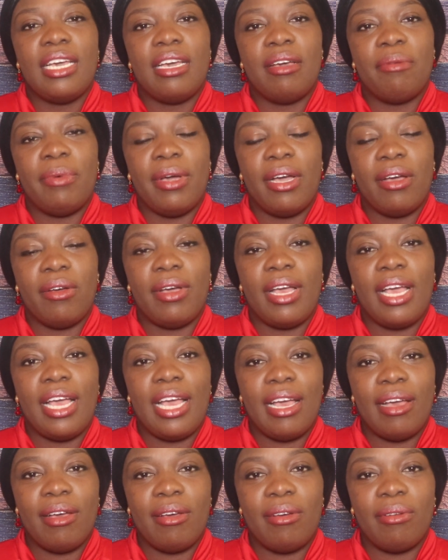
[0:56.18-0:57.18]
about
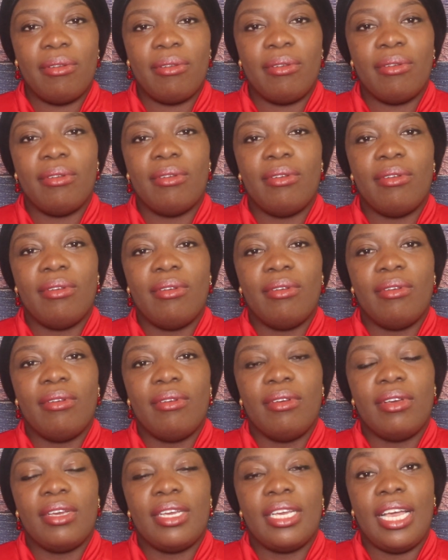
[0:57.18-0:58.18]
how
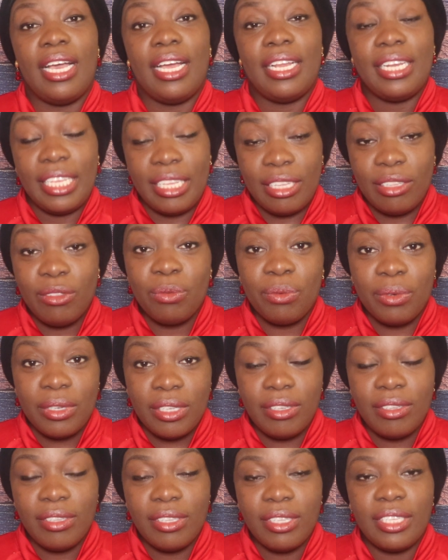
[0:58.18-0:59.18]
God is
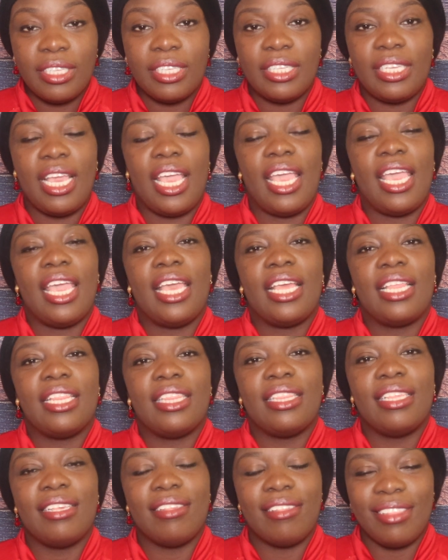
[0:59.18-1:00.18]
real
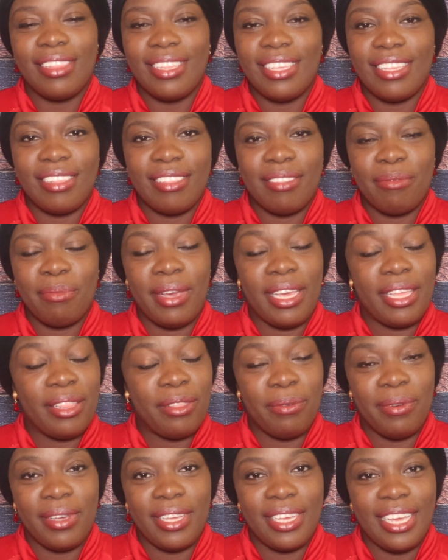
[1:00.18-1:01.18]
and this list, by
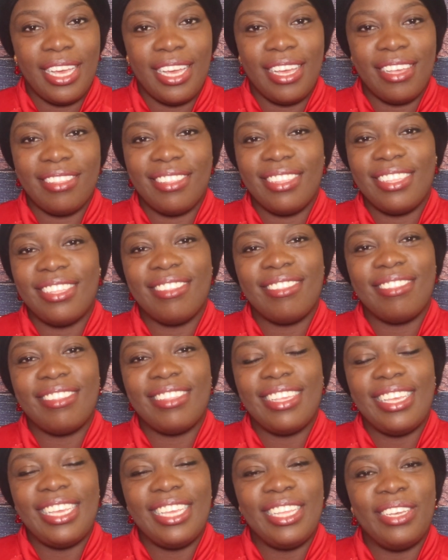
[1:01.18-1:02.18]
the way, guys, is
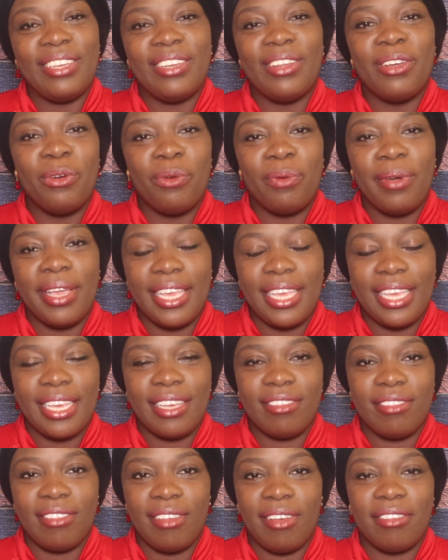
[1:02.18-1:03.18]
in no way
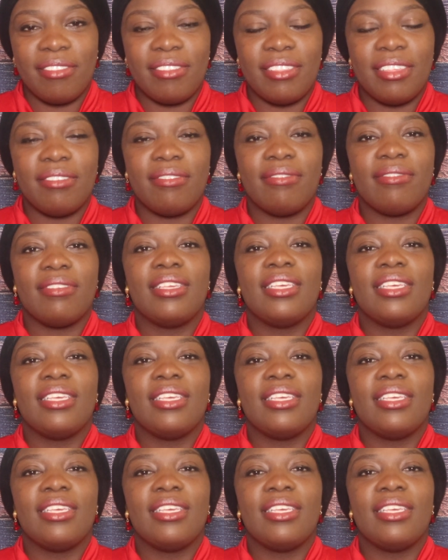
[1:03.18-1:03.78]
exhaustive.